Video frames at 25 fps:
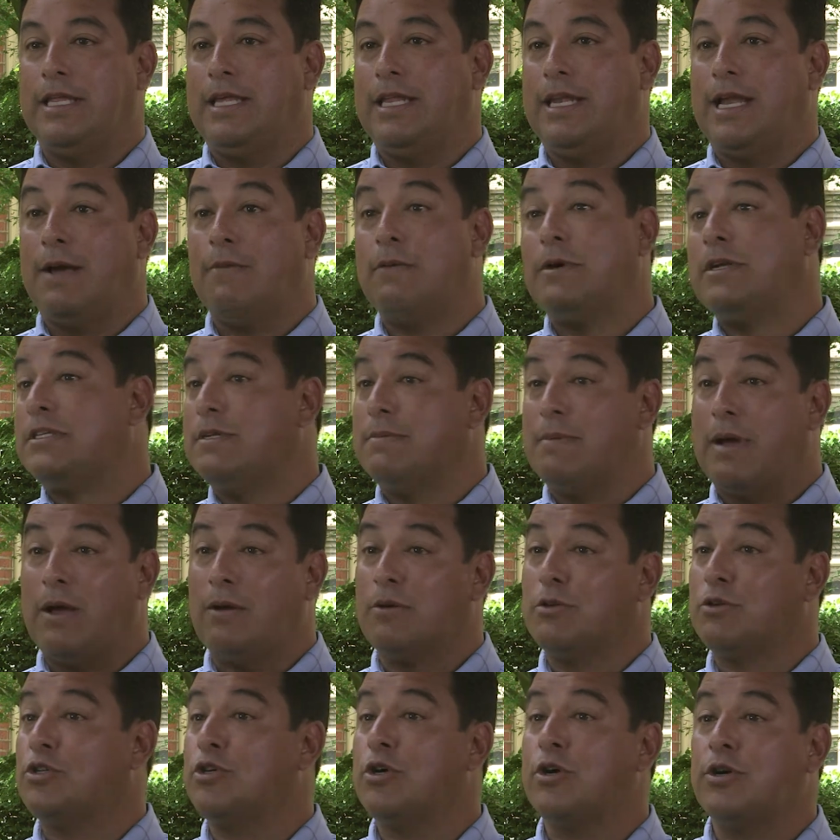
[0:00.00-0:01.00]
then I went to my
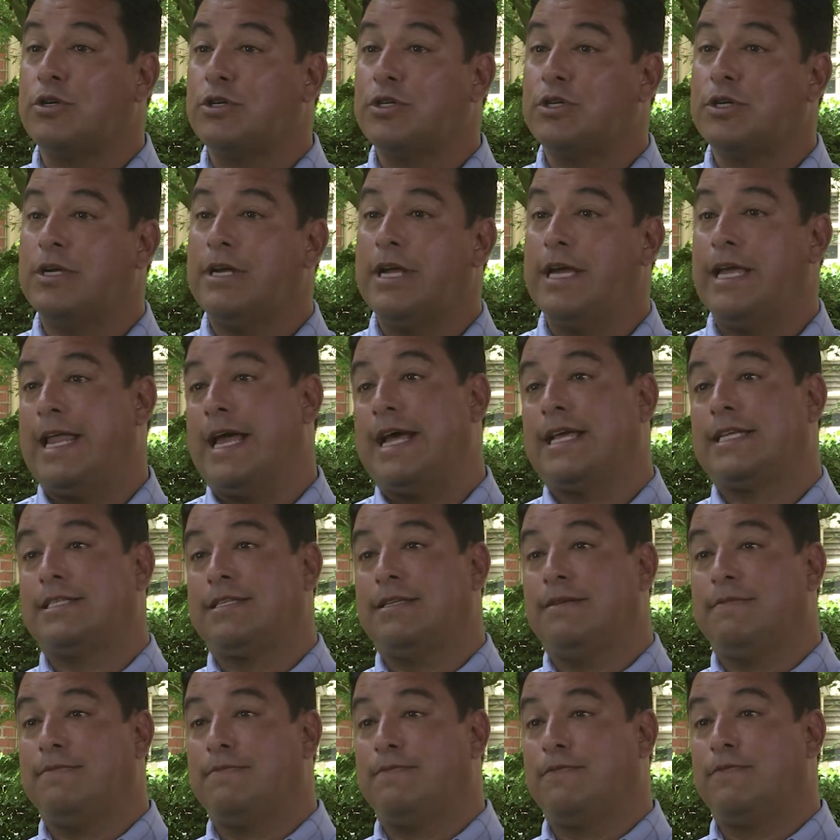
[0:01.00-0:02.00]
own church and asked
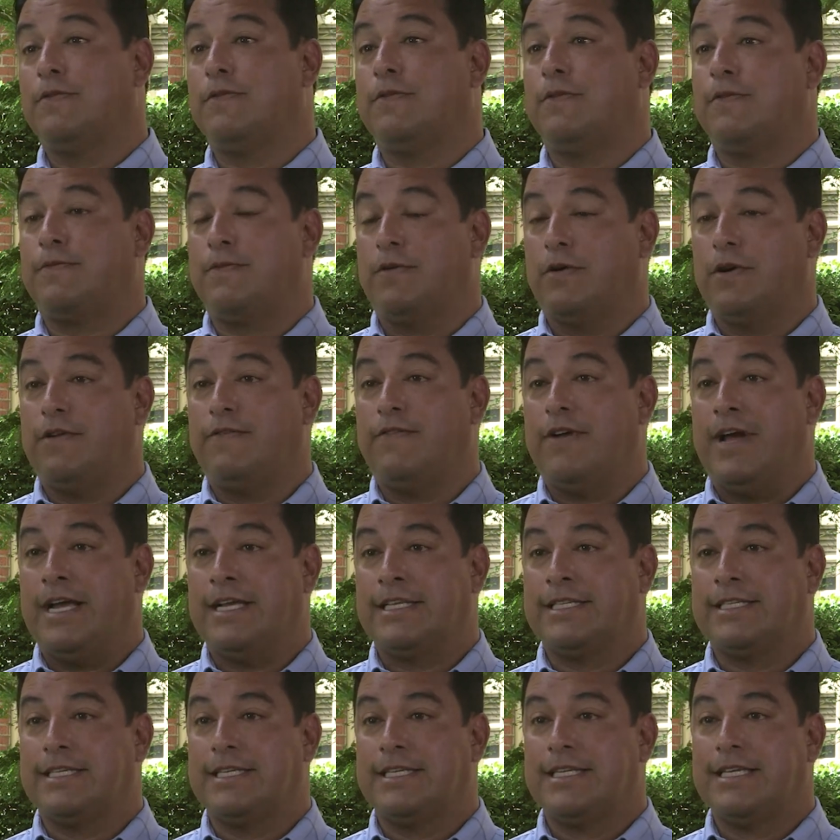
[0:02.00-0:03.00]
them for
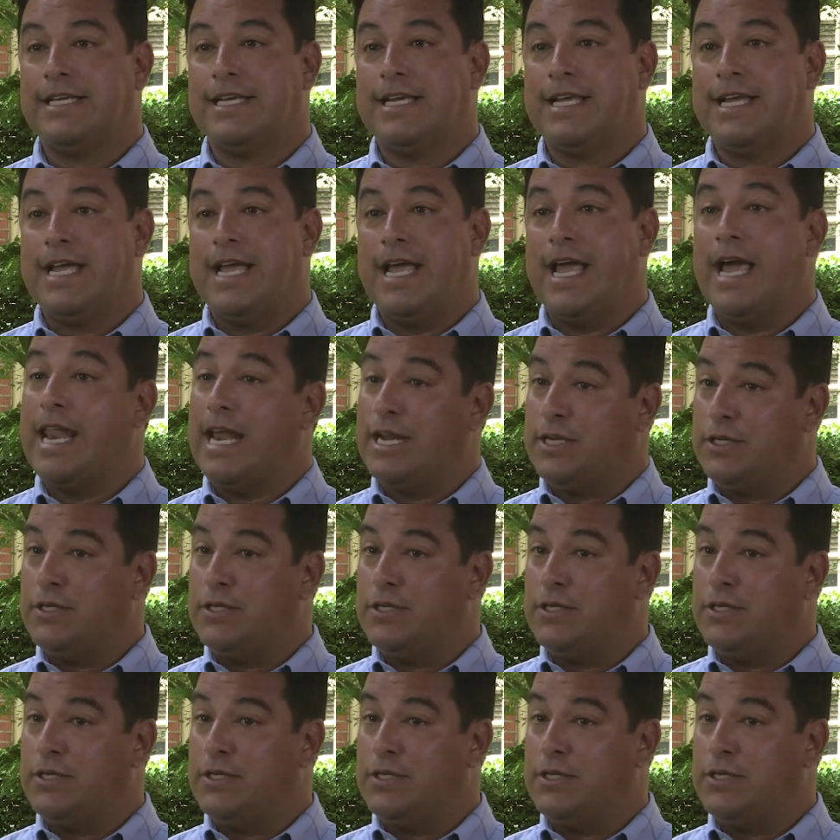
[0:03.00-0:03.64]
advice. And I